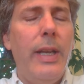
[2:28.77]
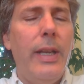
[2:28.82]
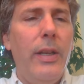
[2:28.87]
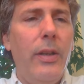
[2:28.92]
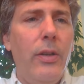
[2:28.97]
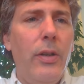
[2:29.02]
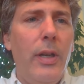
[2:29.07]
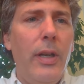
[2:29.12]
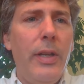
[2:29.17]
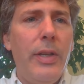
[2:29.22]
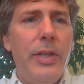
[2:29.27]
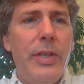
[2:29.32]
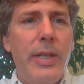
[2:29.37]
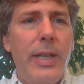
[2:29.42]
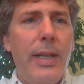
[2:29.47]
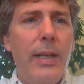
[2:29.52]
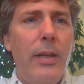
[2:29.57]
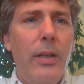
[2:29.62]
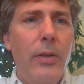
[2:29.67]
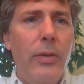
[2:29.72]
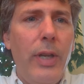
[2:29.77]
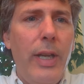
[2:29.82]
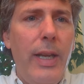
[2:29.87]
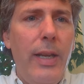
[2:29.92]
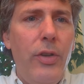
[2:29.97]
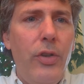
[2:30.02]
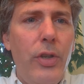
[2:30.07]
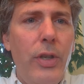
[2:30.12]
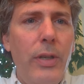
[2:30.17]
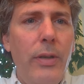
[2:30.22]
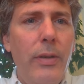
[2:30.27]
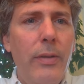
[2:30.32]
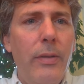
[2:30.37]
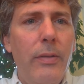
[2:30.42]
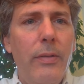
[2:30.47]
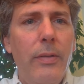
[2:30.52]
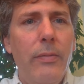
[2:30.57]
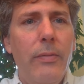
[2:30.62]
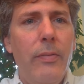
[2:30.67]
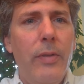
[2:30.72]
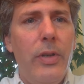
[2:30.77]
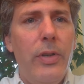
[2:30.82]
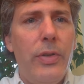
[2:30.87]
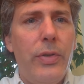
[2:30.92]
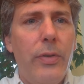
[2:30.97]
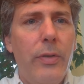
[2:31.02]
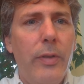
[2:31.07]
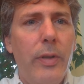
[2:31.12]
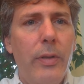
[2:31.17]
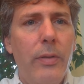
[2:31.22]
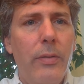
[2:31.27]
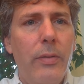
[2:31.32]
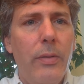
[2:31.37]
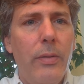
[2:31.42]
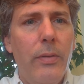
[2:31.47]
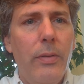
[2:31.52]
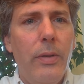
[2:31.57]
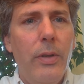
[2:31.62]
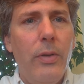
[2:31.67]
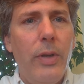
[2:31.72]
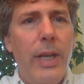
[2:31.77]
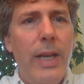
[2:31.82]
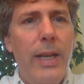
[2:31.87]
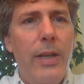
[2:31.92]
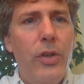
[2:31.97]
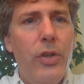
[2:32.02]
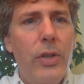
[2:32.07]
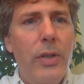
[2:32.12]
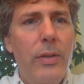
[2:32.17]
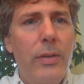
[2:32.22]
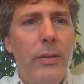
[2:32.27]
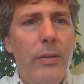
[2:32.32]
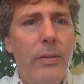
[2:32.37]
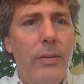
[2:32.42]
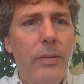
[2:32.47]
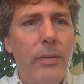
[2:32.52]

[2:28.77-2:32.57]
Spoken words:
call set location, which is sort of location.